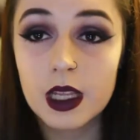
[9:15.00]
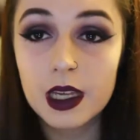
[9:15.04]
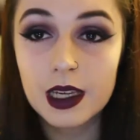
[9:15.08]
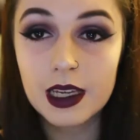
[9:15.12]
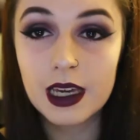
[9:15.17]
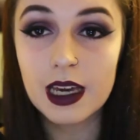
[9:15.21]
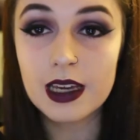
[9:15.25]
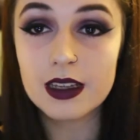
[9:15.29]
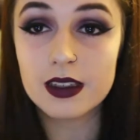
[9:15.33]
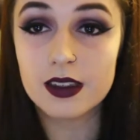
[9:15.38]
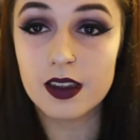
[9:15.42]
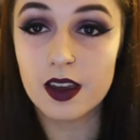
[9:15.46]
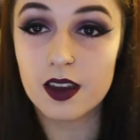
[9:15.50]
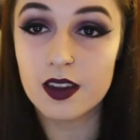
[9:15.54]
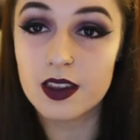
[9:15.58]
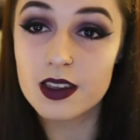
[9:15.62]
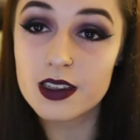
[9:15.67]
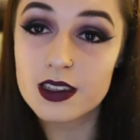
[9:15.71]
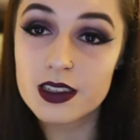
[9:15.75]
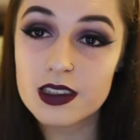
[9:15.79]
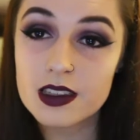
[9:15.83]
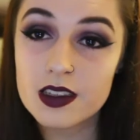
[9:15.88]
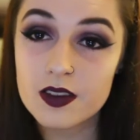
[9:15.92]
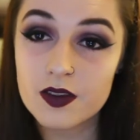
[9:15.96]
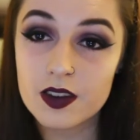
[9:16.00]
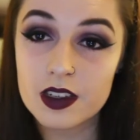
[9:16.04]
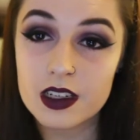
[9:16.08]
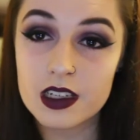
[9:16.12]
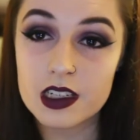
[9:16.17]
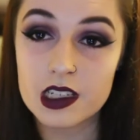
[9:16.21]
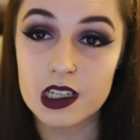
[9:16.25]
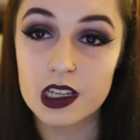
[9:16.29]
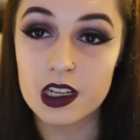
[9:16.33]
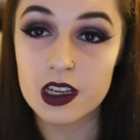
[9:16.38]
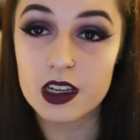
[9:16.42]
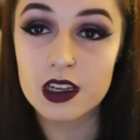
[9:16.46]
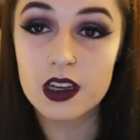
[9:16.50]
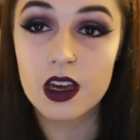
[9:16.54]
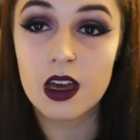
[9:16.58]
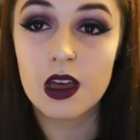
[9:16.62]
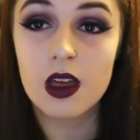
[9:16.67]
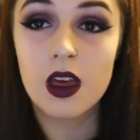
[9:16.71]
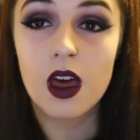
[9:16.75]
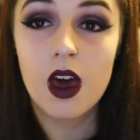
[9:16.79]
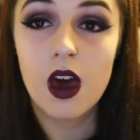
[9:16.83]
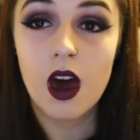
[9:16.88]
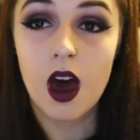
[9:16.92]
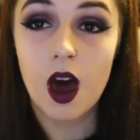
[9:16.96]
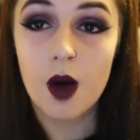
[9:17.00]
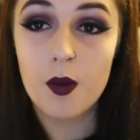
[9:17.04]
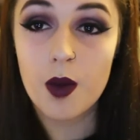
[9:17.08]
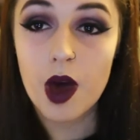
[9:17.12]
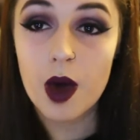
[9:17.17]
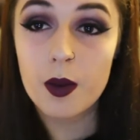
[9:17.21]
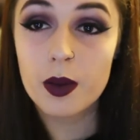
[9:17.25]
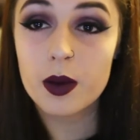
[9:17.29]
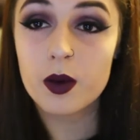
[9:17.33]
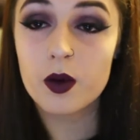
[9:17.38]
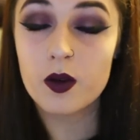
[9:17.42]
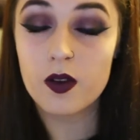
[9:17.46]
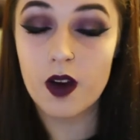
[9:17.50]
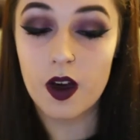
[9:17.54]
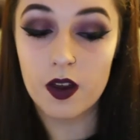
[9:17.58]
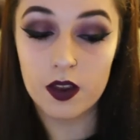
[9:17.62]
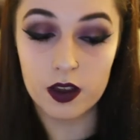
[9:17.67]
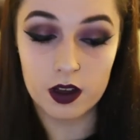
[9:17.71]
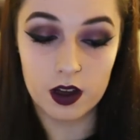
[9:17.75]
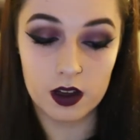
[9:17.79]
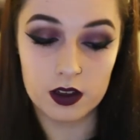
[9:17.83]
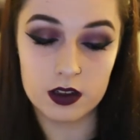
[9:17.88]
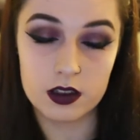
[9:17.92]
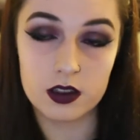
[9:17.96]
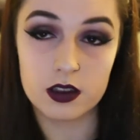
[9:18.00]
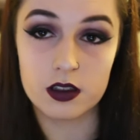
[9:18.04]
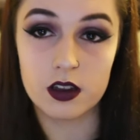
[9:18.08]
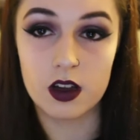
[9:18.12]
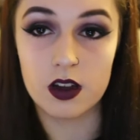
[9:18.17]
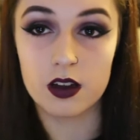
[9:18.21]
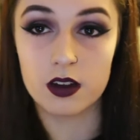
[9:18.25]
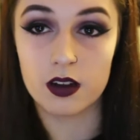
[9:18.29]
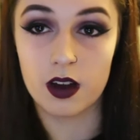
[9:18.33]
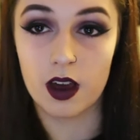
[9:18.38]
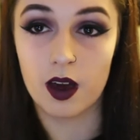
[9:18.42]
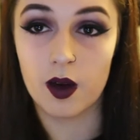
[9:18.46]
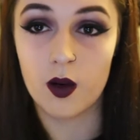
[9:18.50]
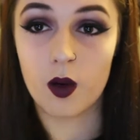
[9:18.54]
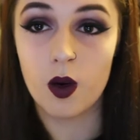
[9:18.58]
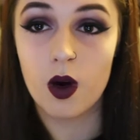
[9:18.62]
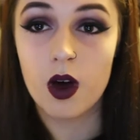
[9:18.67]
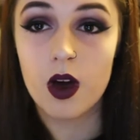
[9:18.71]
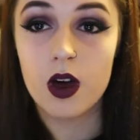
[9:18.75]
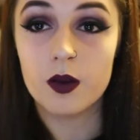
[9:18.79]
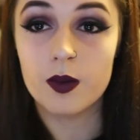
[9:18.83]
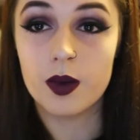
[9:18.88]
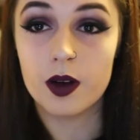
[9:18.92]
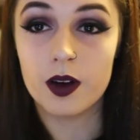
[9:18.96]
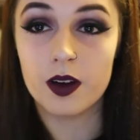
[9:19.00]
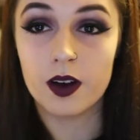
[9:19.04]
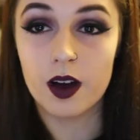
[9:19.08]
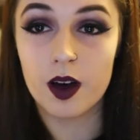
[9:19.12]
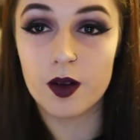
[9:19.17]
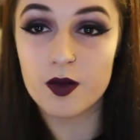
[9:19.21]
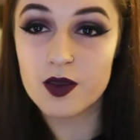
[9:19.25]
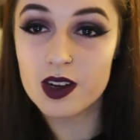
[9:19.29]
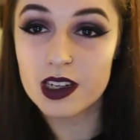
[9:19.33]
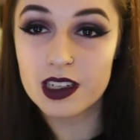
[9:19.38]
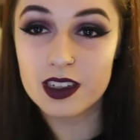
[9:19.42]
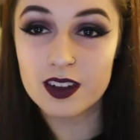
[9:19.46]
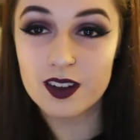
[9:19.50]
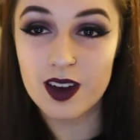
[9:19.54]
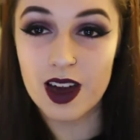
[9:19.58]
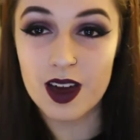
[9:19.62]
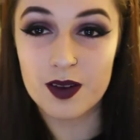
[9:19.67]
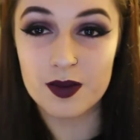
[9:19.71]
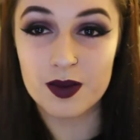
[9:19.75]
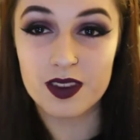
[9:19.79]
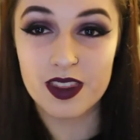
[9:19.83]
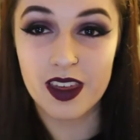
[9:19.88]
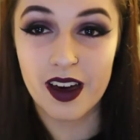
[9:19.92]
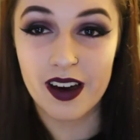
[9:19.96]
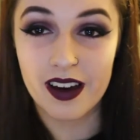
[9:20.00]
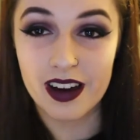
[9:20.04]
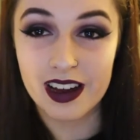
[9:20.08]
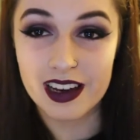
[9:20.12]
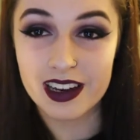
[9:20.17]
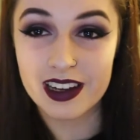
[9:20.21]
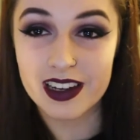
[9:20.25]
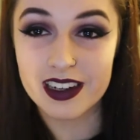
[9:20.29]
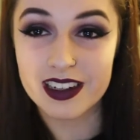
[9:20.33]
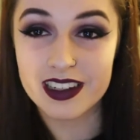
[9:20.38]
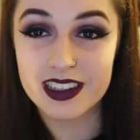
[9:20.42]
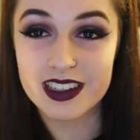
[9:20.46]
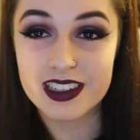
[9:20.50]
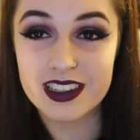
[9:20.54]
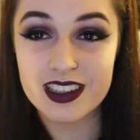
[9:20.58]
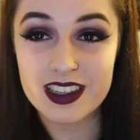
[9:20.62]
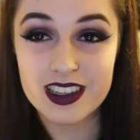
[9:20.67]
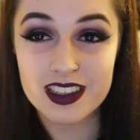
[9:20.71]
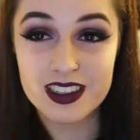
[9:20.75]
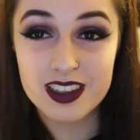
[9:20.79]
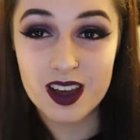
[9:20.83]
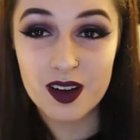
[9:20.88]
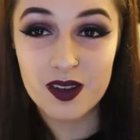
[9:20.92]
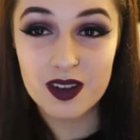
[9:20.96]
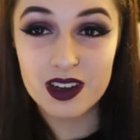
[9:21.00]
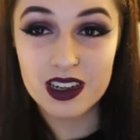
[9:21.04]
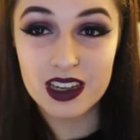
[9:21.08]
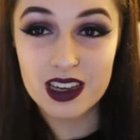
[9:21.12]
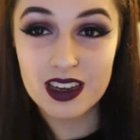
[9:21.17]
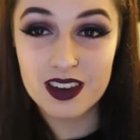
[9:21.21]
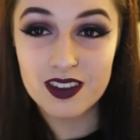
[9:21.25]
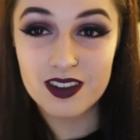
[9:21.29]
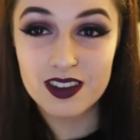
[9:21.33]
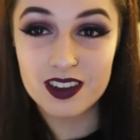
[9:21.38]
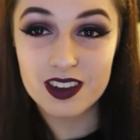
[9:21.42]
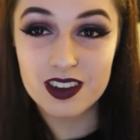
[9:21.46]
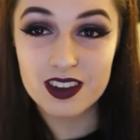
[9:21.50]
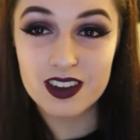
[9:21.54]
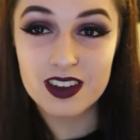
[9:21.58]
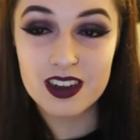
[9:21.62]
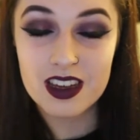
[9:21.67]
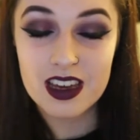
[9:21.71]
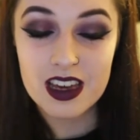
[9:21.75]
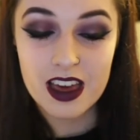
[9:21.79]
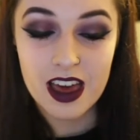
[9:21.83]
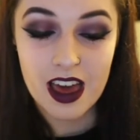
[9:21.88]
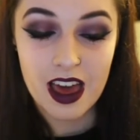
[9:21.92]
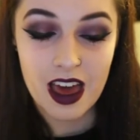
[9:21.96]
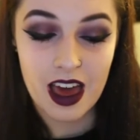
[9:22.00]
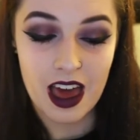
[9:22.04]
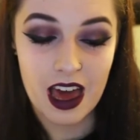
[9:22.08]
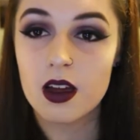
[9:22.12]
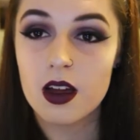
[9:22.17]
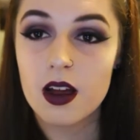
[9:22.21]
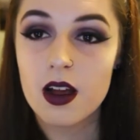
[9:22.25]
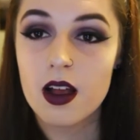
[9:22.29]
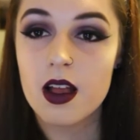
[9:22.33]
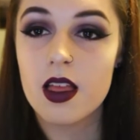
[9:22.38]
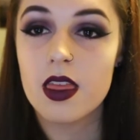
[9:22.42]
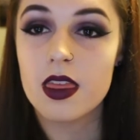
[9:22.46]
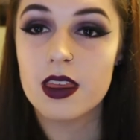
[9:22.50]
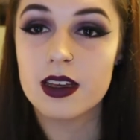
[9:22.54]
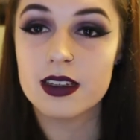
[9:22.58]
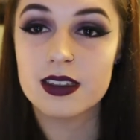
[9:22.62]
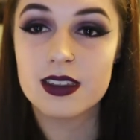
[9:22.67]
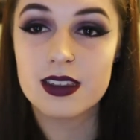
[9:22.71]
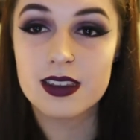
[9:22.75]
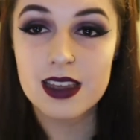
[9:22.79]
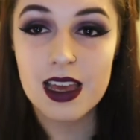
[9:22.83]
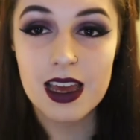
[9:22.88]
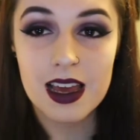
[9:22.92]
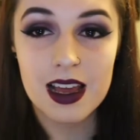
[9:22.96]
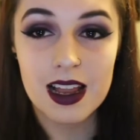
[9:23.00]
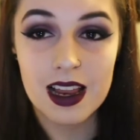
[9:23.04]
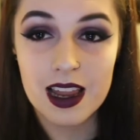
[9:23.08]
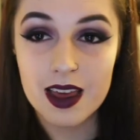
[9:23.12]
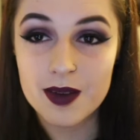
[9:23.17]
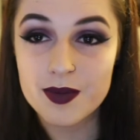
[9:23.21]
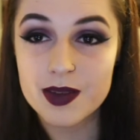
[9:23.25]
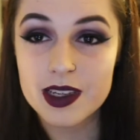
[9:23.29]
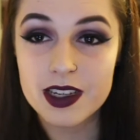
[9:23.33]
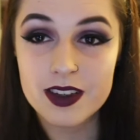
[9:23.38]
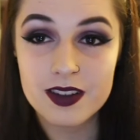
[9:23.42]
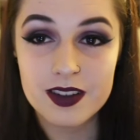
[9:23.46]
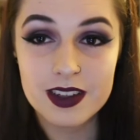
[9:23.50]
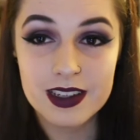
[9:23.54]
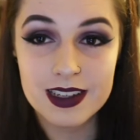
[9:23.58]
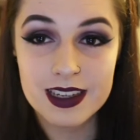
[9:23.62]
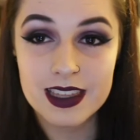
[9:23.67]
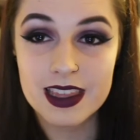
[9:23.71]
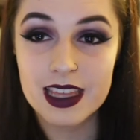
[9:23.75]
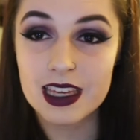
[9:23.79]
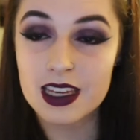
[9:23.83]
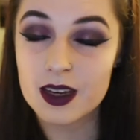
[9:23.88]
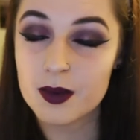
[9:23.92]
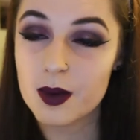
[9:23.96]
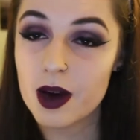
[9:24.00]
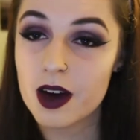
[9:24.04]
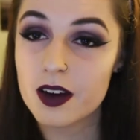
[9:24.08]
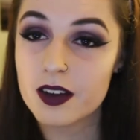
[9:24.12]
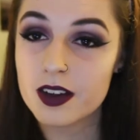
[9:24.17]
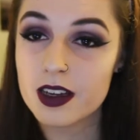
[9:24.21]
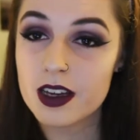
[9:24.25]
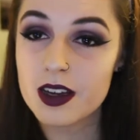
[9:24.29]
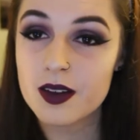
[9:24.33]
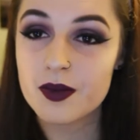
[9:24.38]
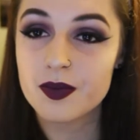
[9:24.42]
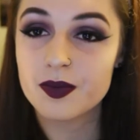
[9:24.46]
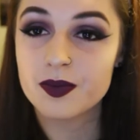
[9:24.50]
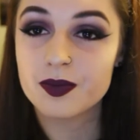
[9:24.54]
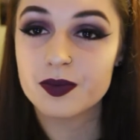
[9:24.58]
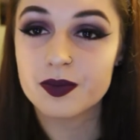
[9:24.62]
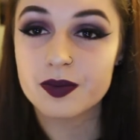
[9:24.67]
Okay, so this is the finished look. I'm happy with how the colours turned out, but I'm really not happy with the eyeliner because it's so uneven. This is it. Let me know what you think about it.